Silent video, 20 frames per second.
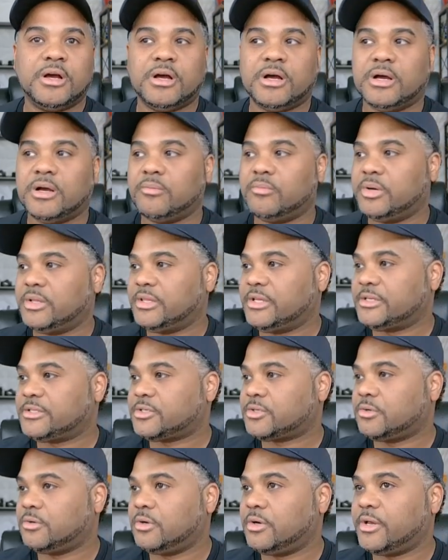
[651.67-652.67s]
But
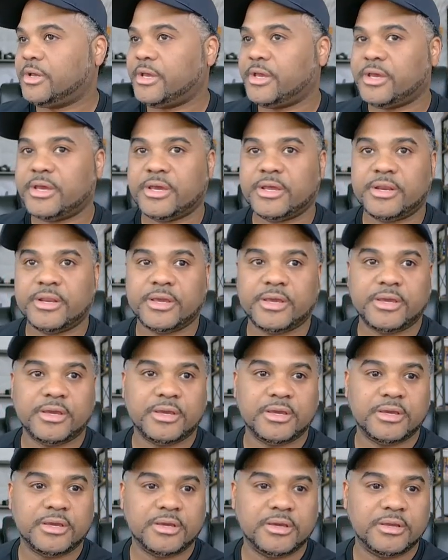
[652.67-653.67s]
let's go ahead
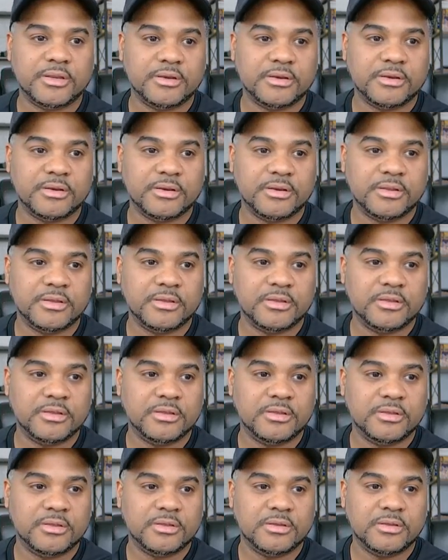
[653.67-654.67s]
and
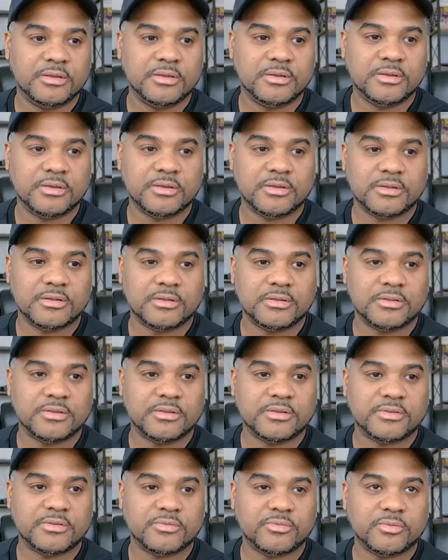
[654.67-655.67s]

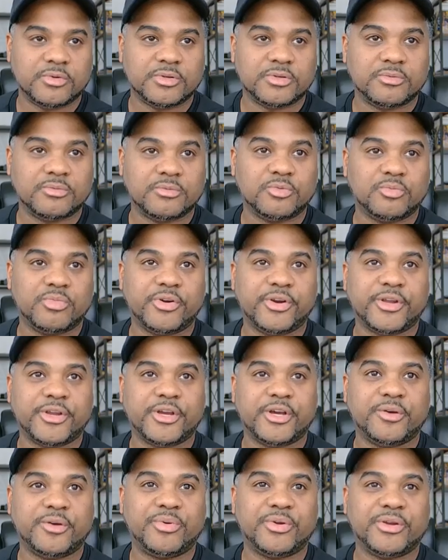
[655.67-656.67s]
this one will bring
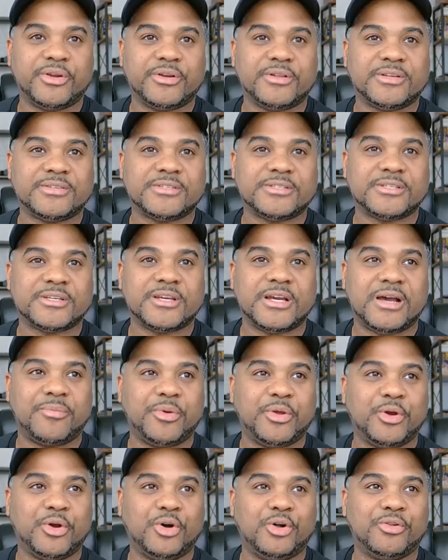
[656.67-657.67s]
up here. Let's
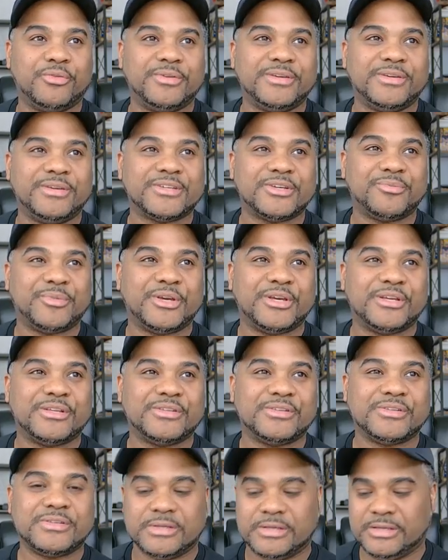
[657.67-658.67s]
copy all these
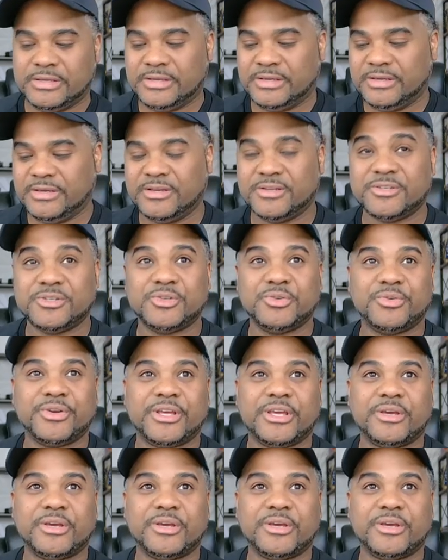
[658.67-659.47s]
commands to